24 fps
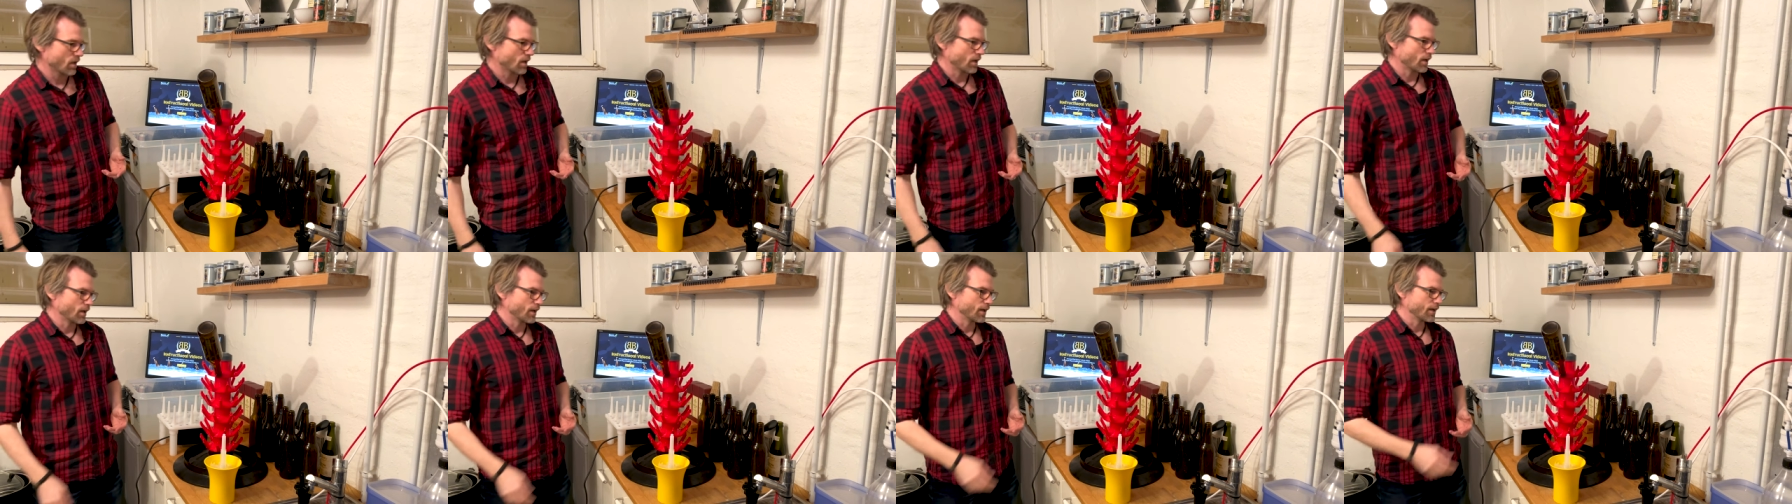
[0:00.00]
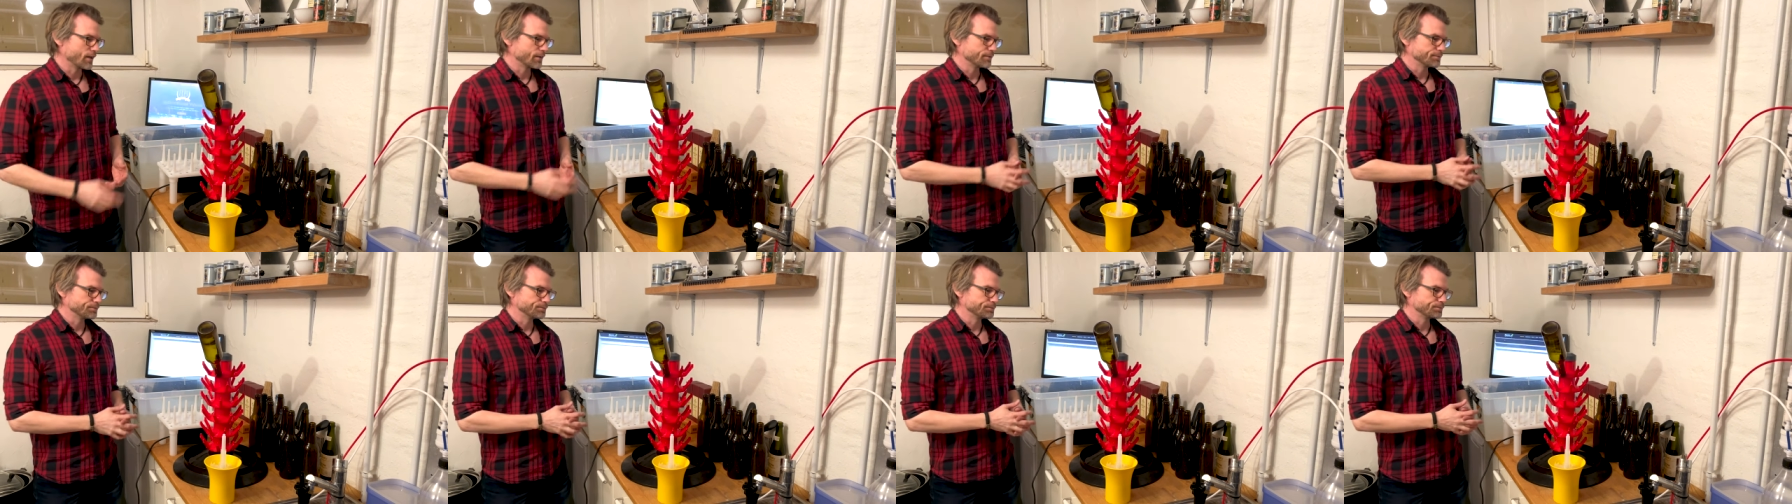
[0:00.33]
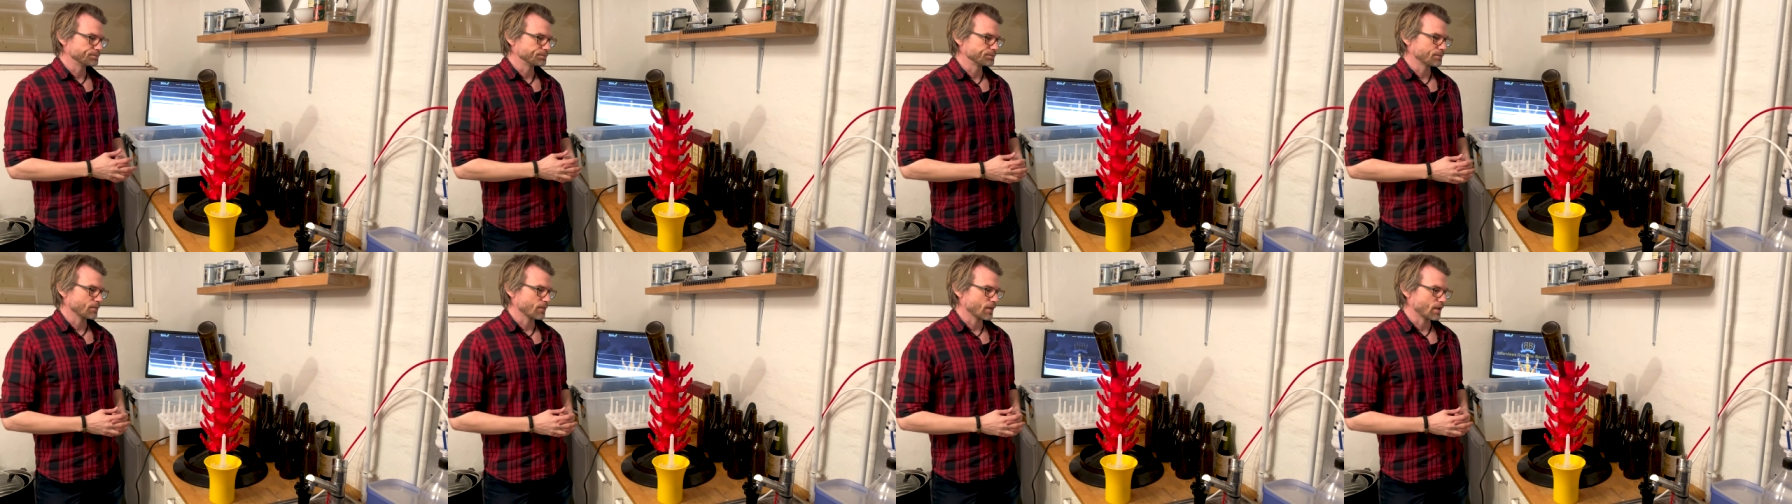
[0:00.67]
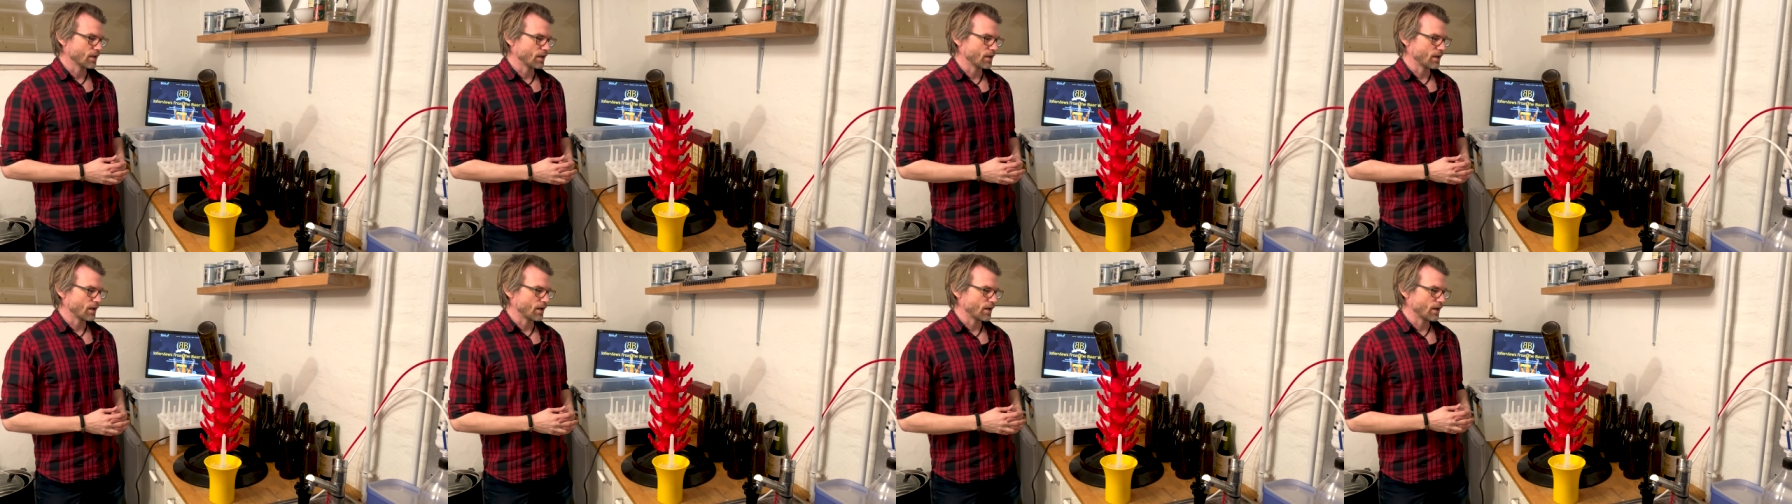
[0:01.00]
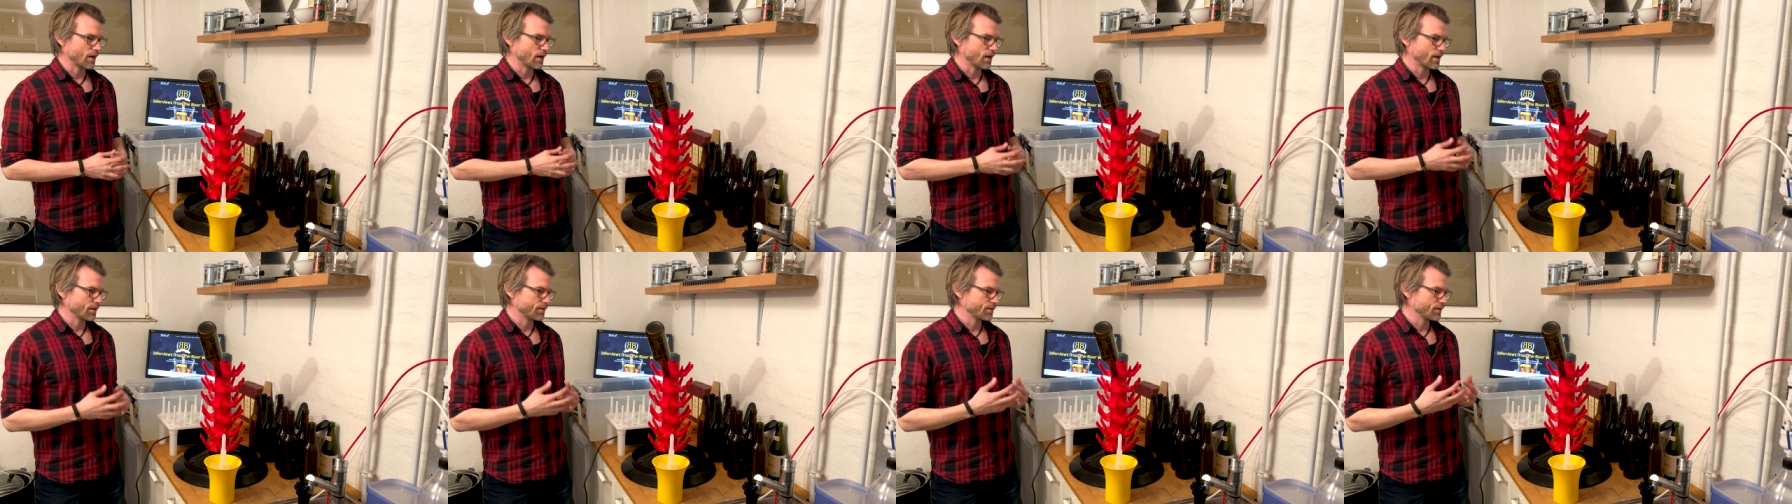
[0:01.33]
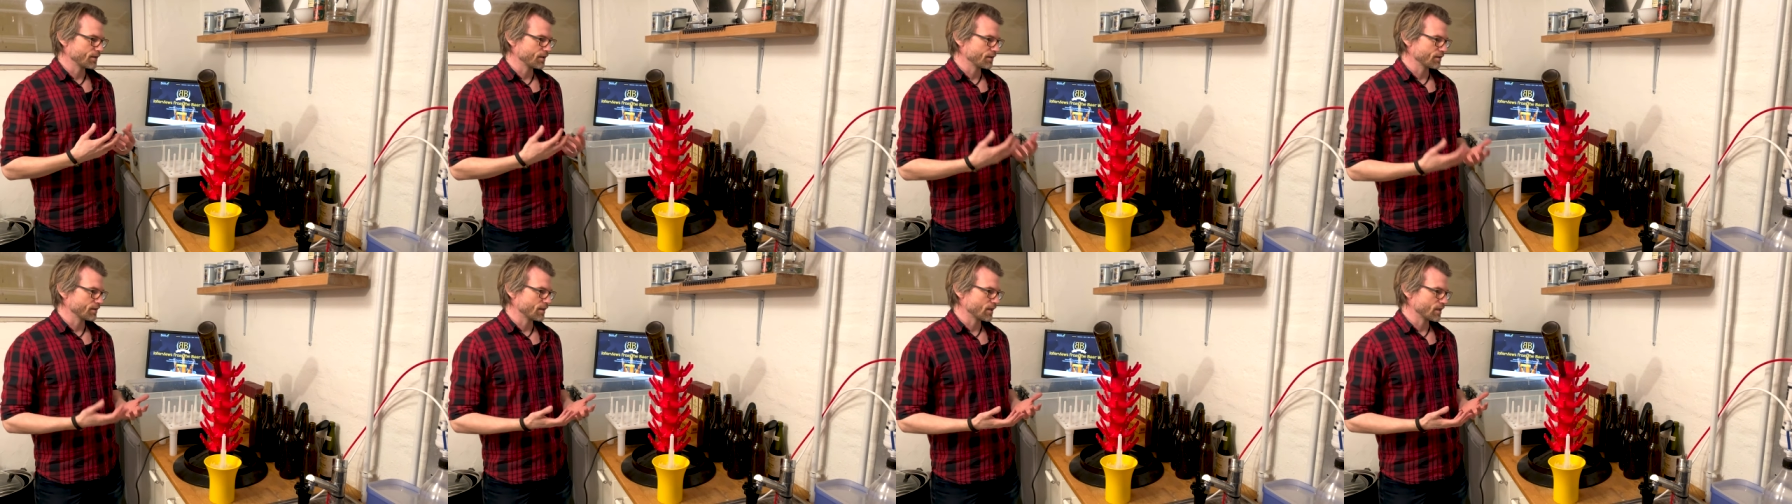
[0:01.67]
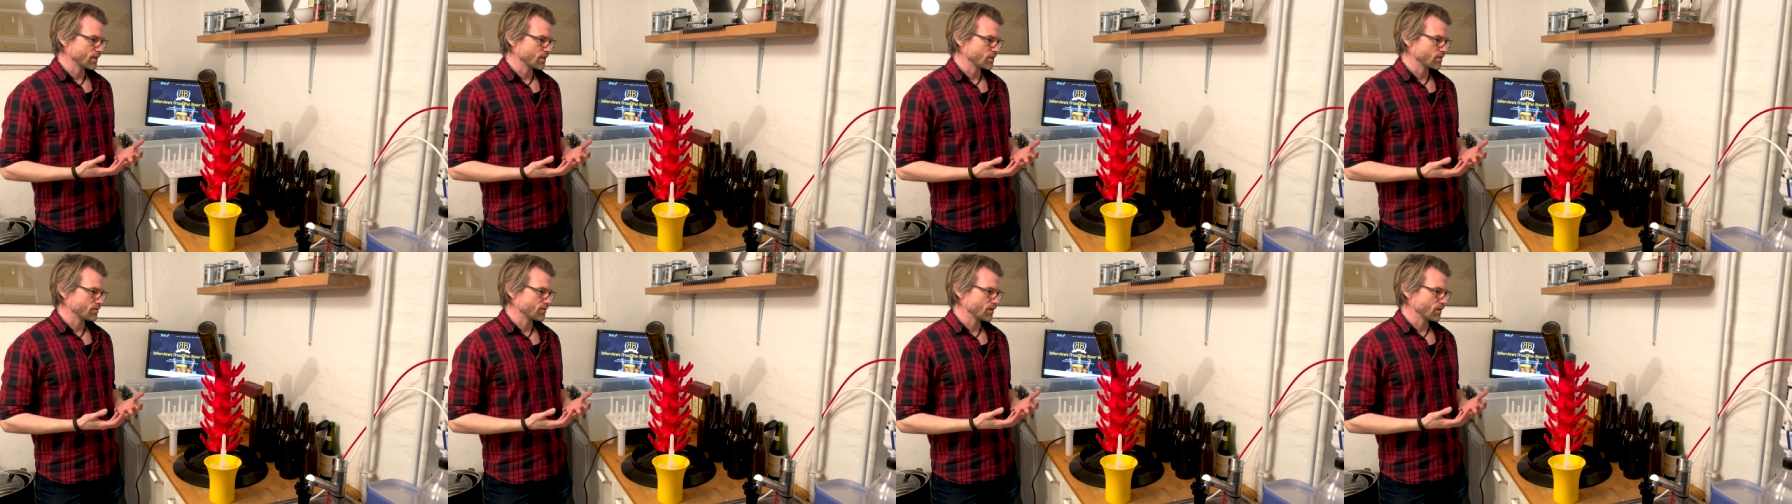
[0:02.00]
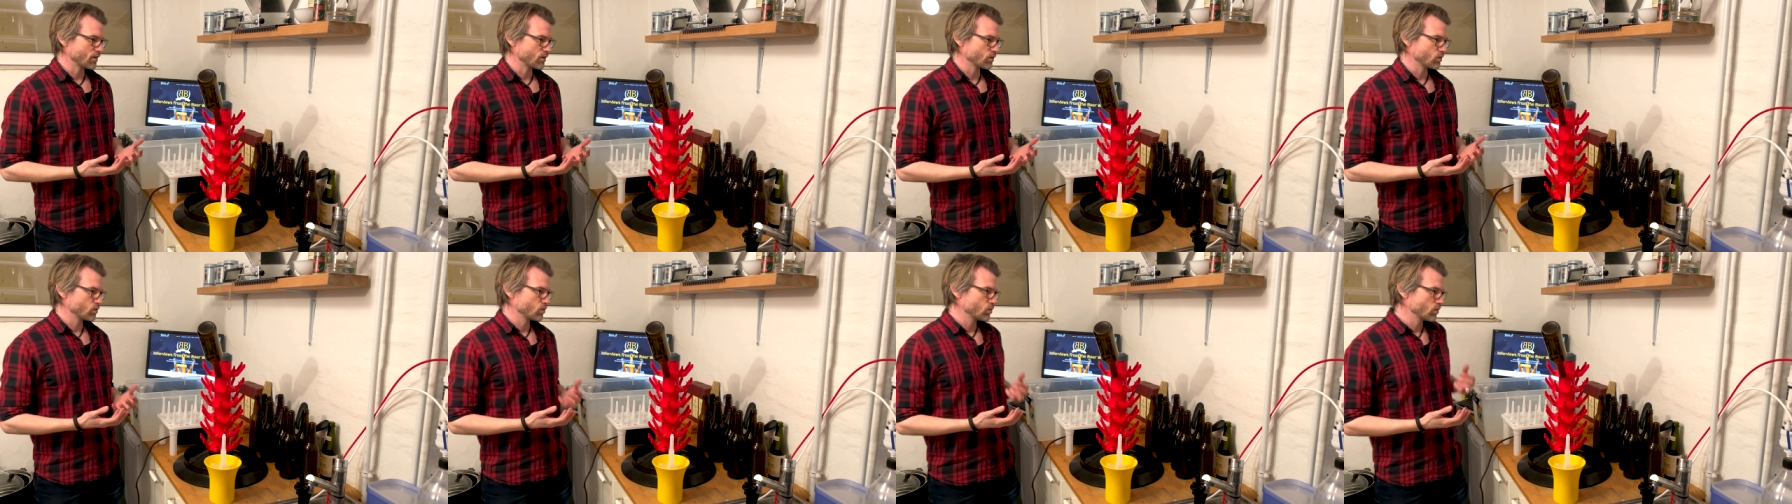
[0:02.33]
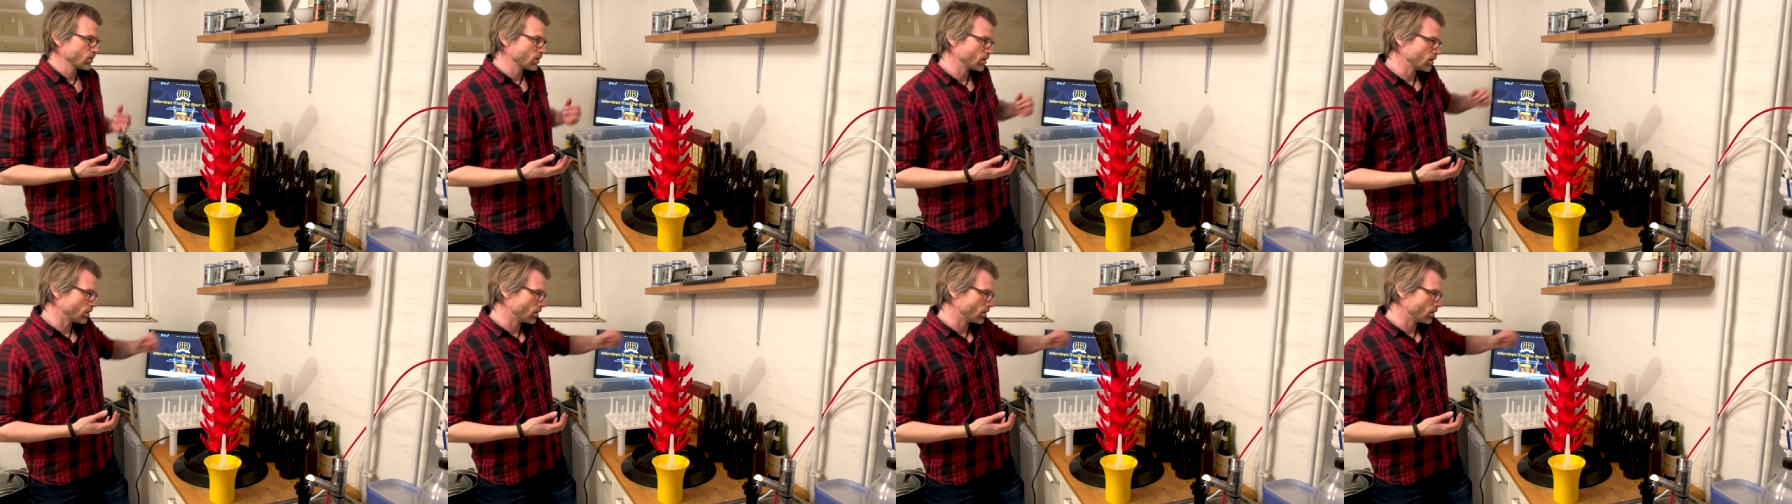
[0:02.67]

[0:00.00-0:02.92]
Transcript: Um, and I think that is very cool. I